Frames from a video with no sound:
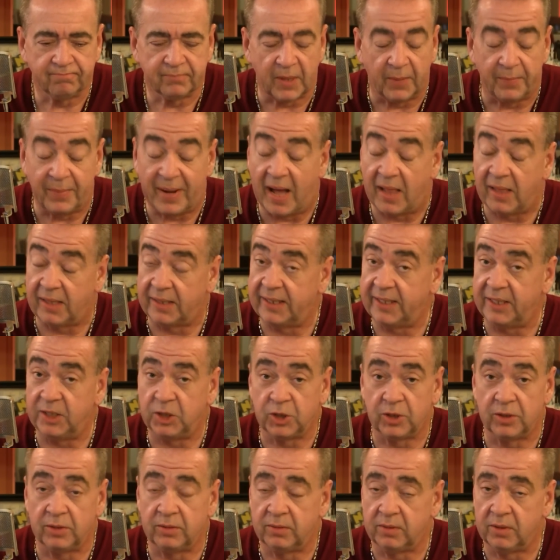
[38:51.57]

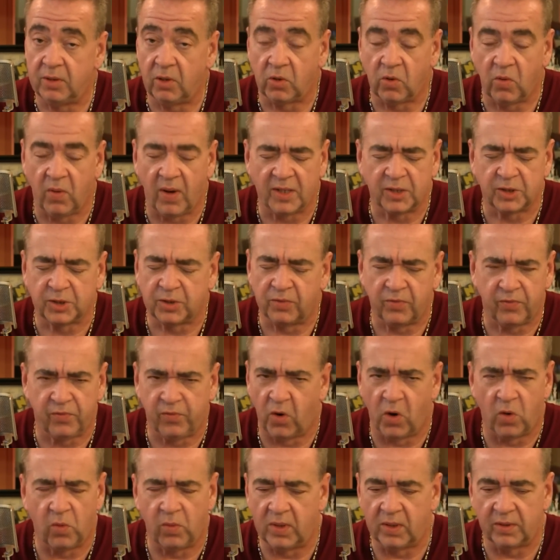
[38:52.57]
Polynesian, no question,
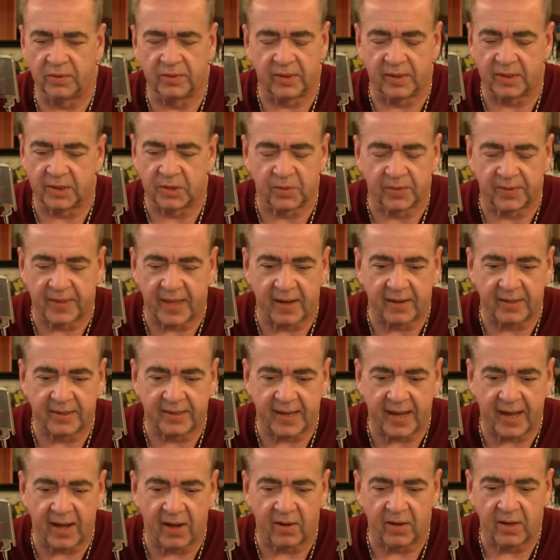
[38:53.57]
Fort Wilderness, without a
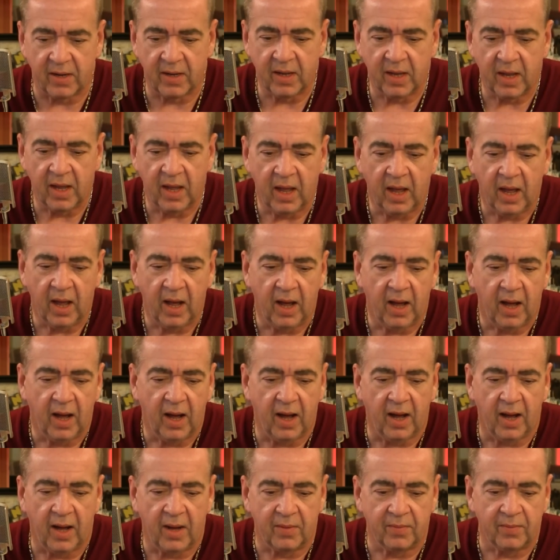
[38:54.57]
doubt.
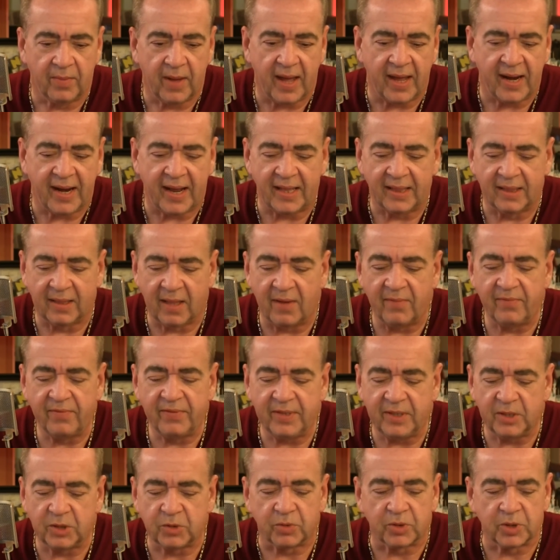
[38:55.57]
And I love
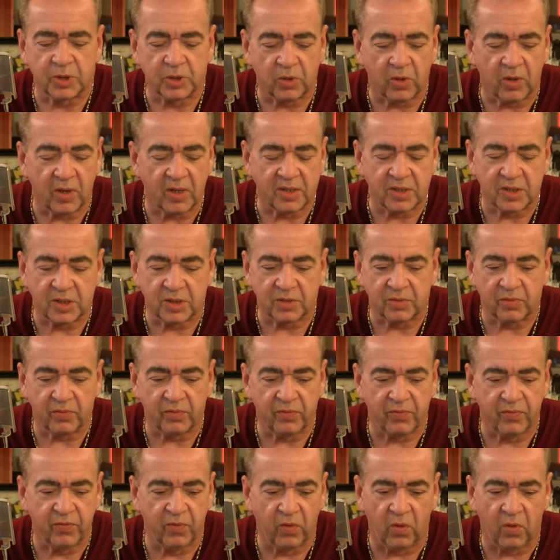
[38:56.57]
these resorts
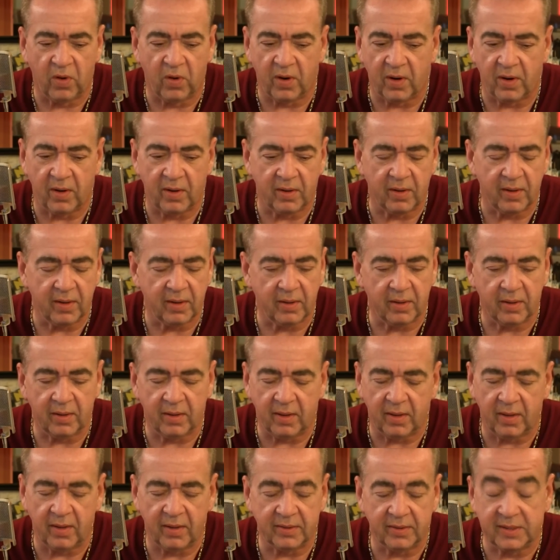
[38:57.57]
for
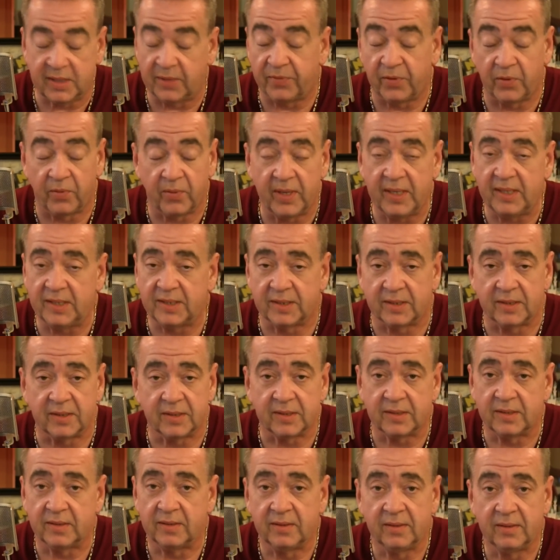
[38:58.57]
different reasons.